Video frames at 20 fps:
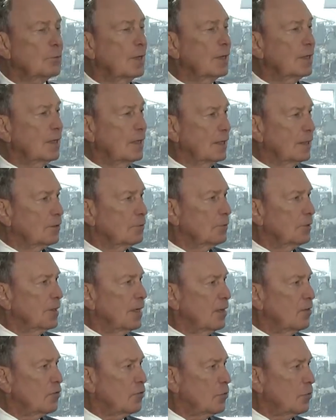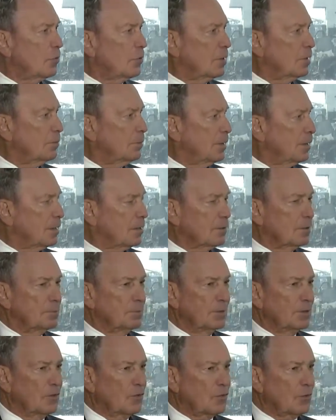to write a 100-day story about our
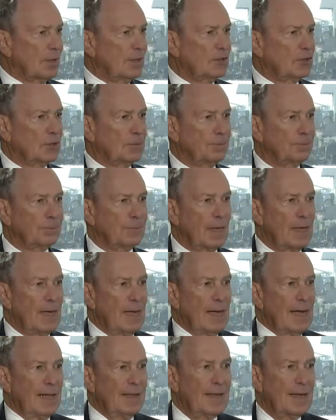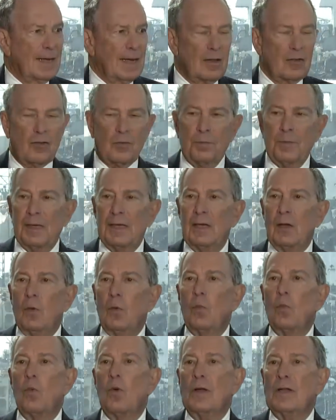administration. And they asked
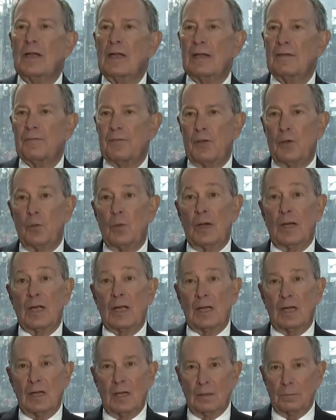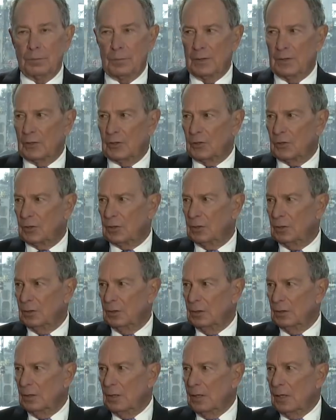me, what have you accomplished?
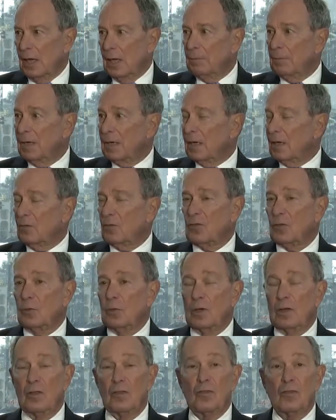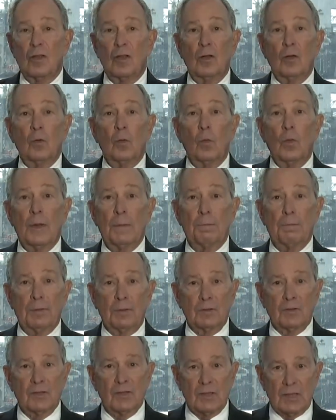And my answer was, we
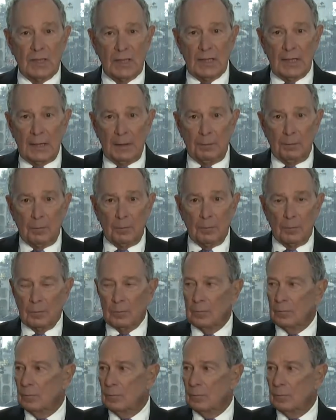built a team.